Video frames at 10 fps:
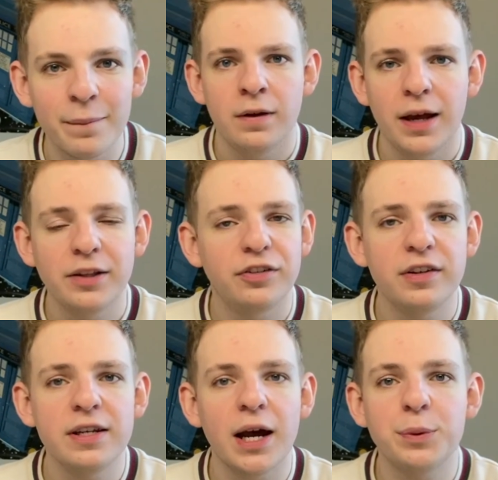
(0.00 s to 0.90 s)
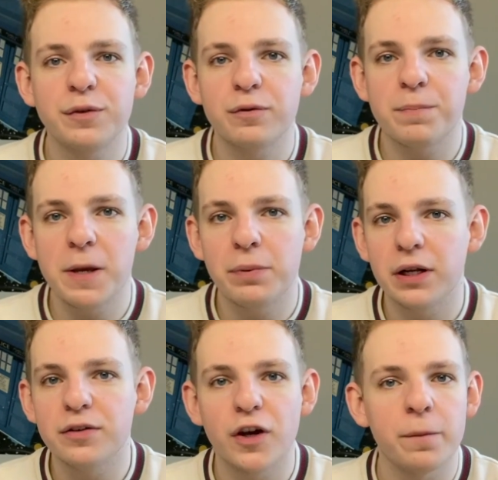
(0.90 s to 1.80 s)
and seeing how different people
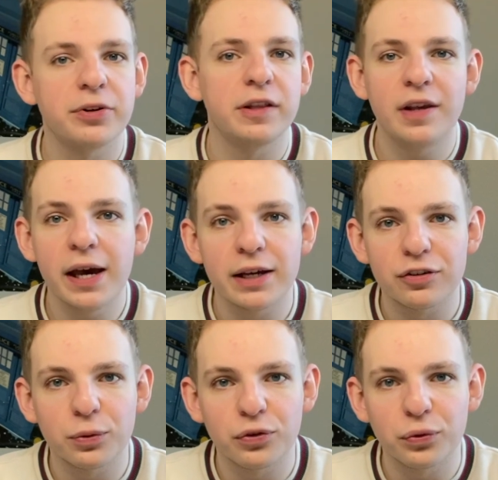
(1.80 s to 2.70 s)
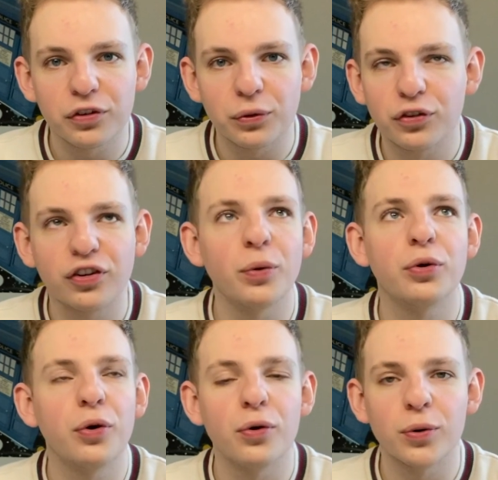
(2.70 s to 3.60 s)
interpreted text was also so
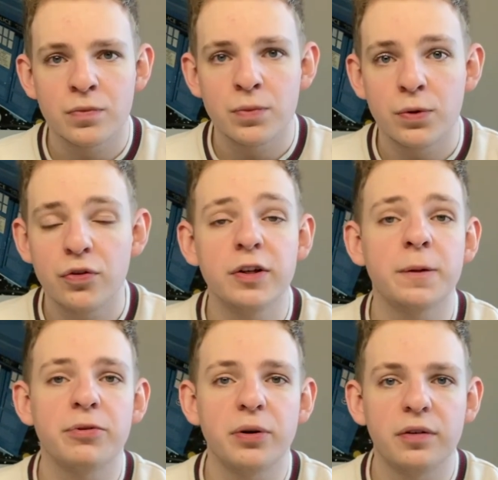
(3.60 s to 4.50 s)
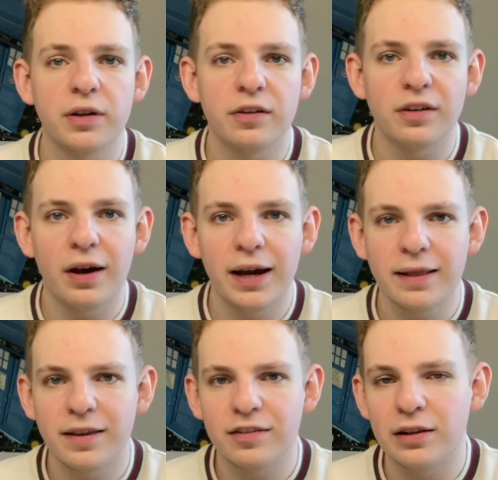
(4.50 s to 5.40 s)
cool. During the process, I had
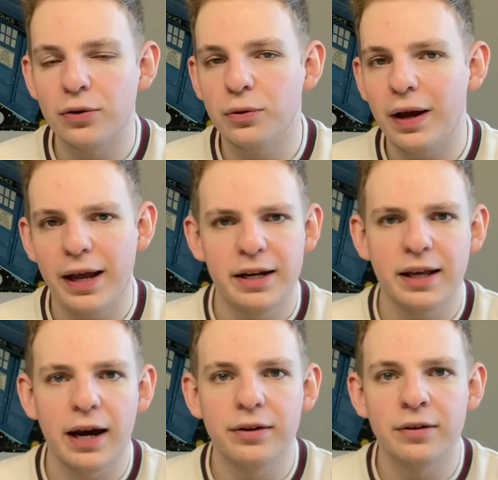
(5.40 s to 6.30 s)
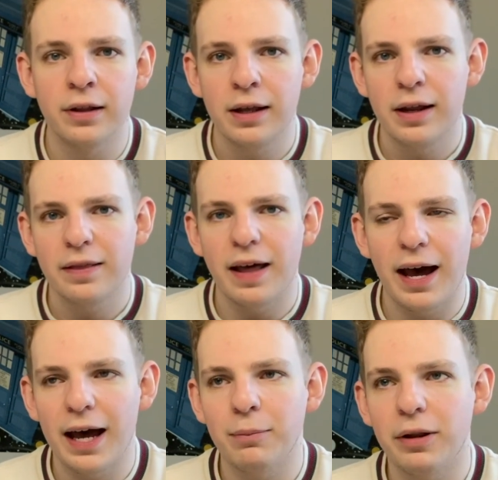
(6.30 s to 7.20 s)
this little headcanon that
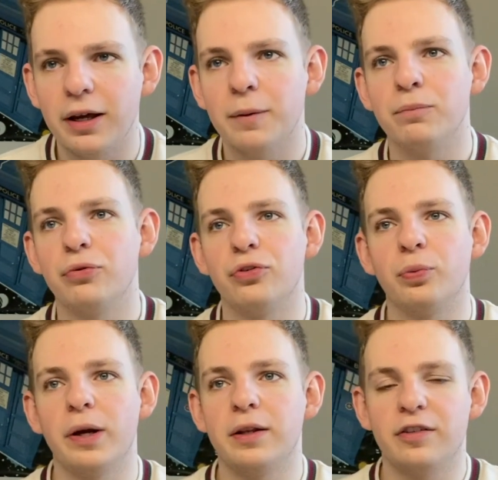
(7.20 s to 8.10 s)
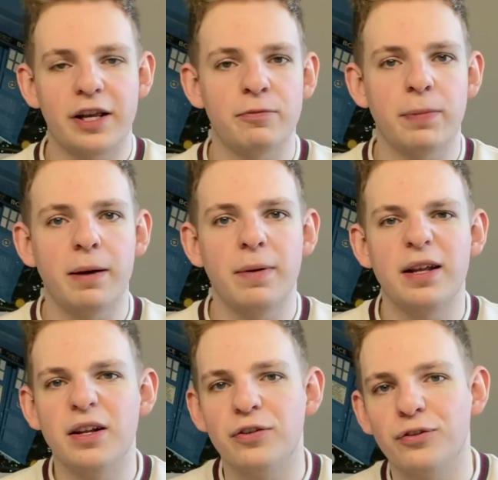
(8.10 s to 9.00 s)
Hamlet and Bruce Wayne /
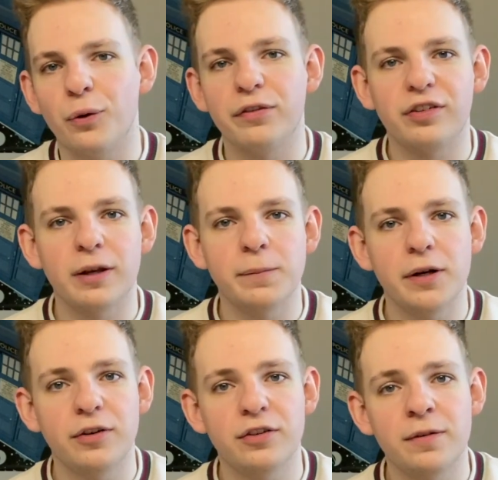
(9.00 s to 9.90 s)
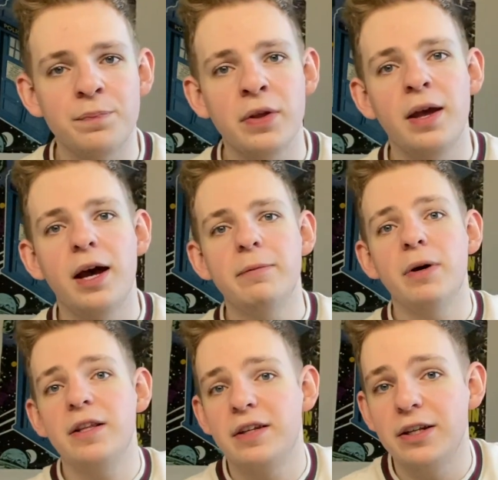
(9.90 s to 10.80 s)
Batman are sort of the same person, and my
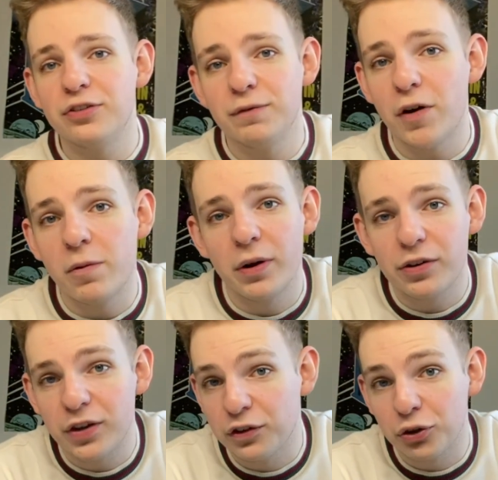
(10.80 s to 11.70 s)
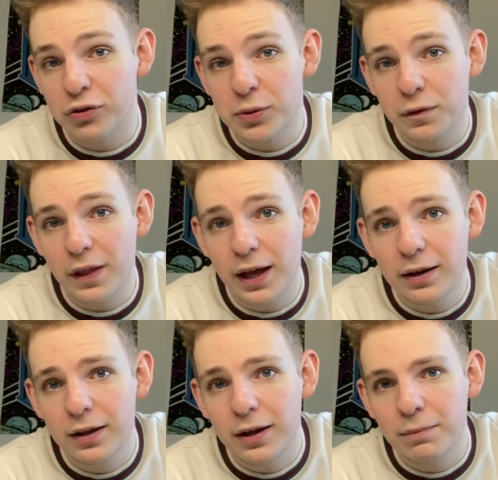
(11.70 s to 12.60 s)
teacher very much disagreed with that,
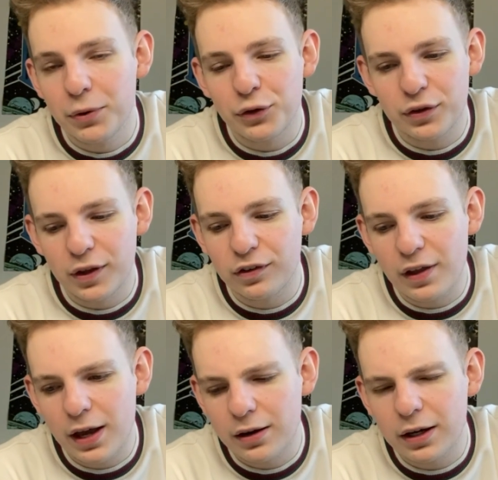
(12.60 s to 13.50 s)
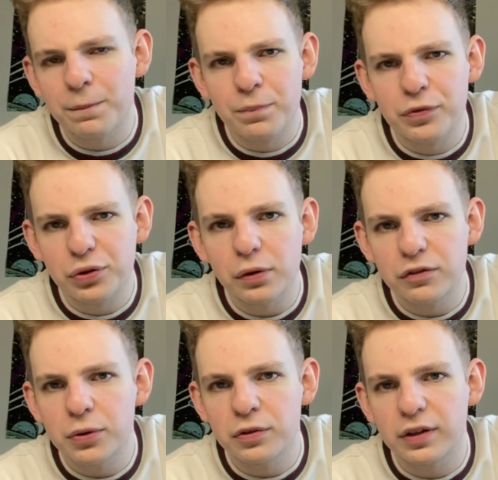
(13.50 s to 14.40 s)
but to this day I sort of
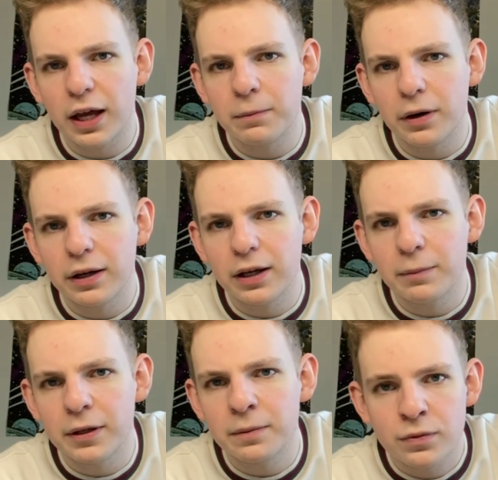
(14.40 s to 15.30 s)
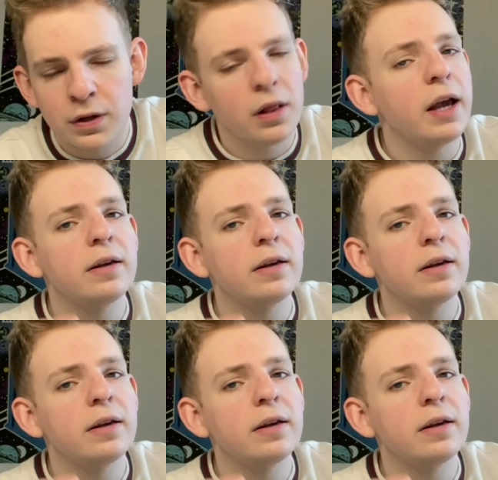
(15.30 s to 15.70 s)
do stand by it a bit. Like,